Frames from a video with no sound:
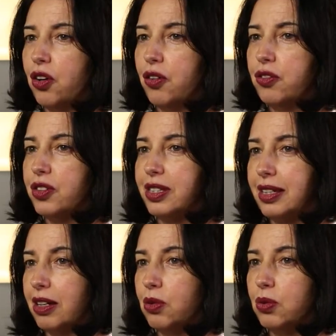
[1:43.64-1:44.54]
of
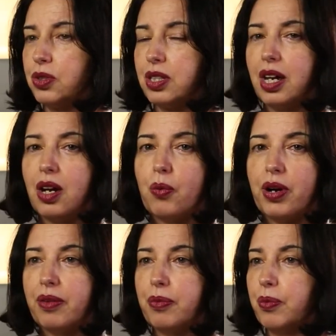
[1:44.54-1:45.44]
skills,
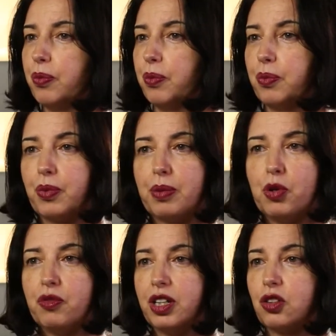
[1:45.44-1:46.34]
where we're
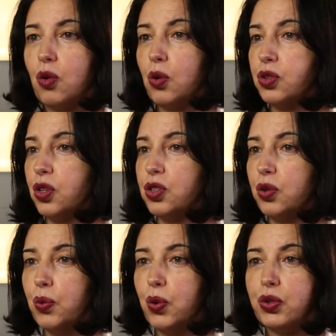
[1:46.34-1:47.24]
moving also
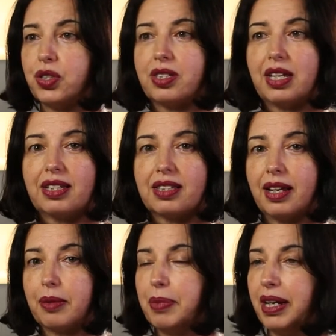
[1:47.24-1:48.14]
towards things
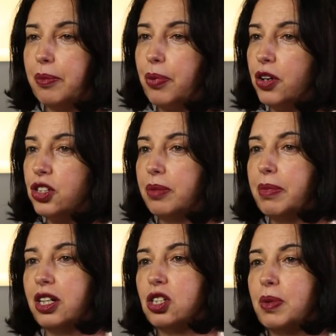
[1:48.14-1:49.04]
like embedding project
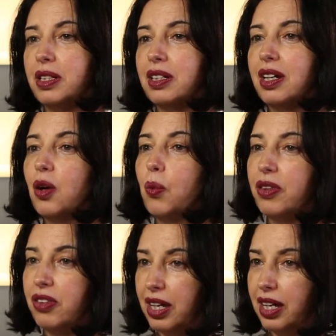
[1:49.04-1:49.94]
management
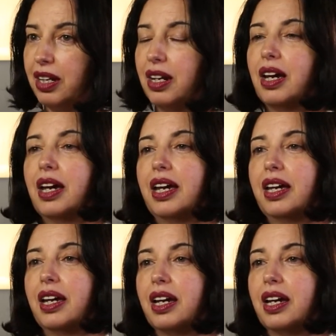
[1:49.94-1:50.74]
within a